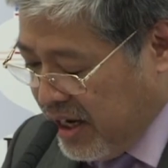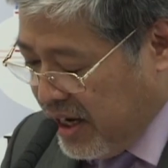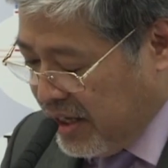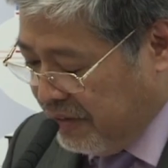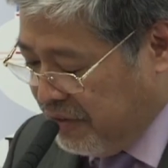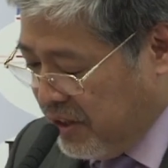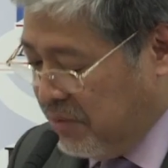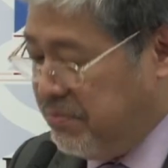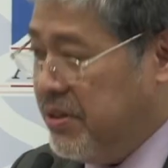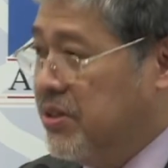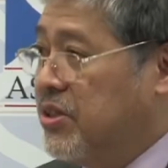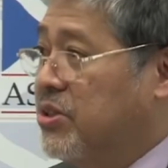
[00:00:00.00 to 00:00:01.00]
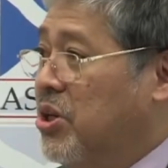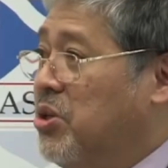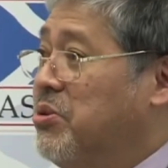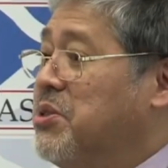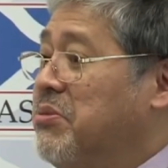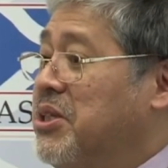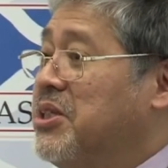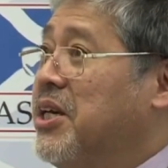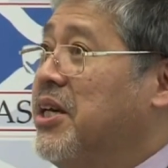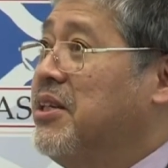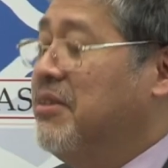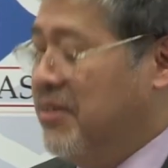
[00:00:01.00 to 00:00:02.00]
the Philippines has always
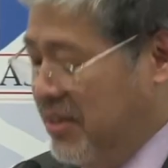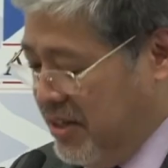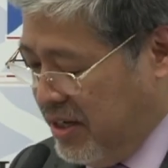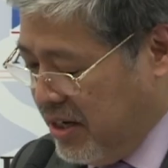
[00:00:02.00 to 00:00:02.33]
maintained